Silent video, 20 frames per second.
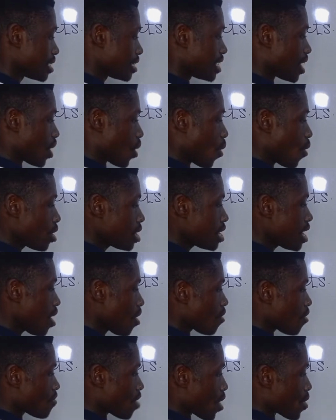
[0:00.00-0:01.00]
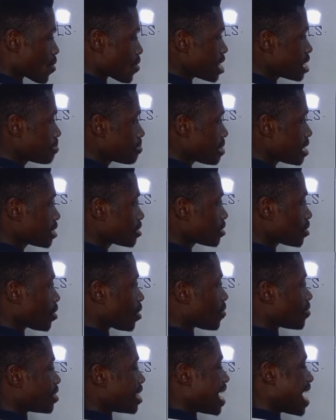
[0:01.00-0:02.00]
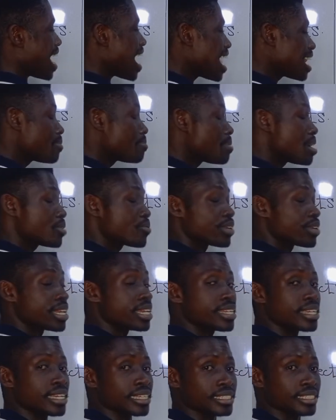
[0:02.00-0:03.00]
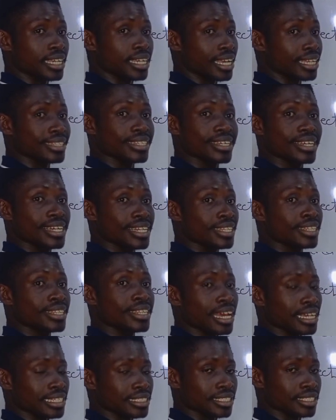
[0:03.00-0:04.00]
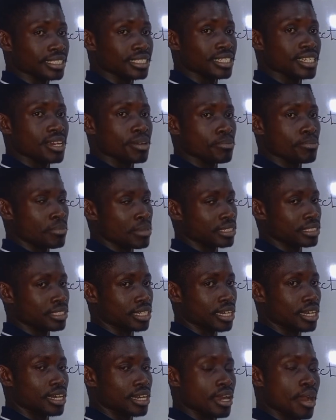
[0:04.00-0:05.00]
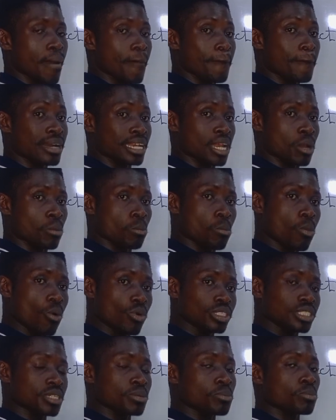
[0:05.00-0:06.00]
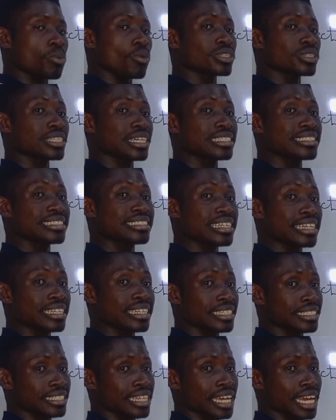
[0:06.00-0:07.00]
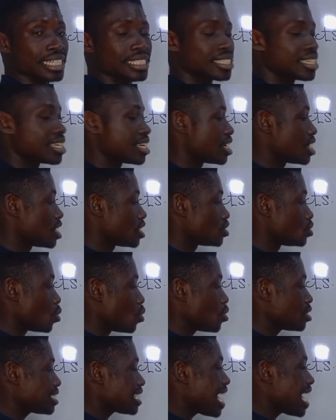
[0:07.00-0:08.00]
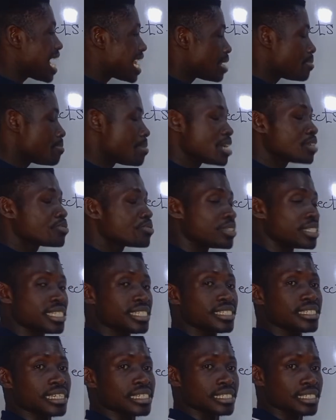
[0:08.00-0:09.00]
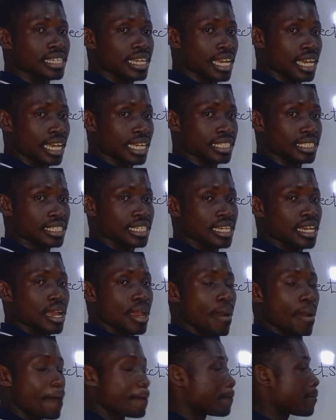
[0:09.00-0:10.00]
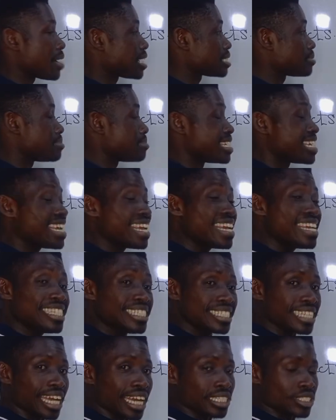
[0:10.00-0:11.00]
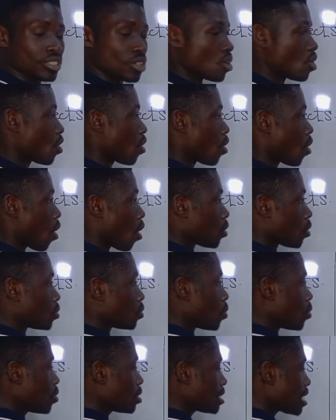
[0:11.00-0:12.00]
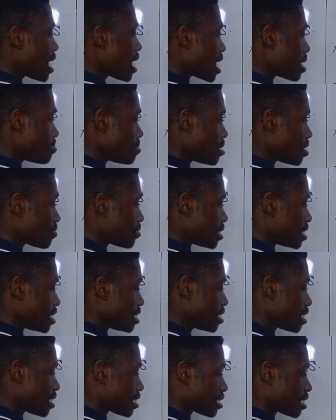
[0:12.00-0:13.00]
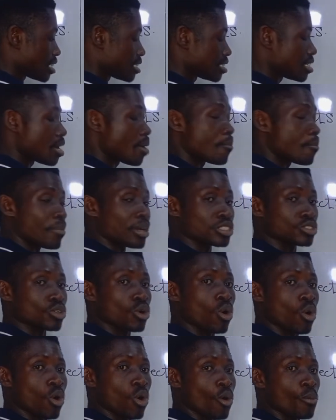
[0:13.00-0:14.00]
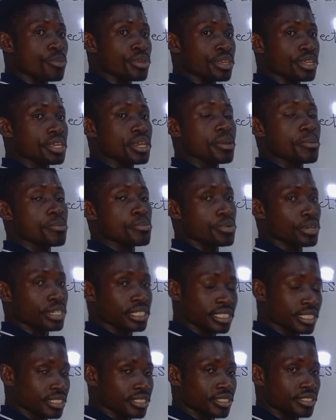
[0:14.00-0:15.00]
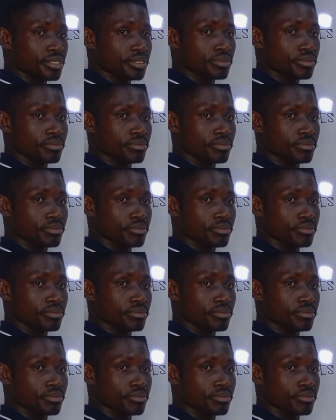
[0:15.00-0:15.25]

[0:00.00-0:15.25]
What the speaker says: The order of arrangement of the element within the set doesn't matter. But the most important thing is that those elements within the set must be intact, or those elements within the set must all be present.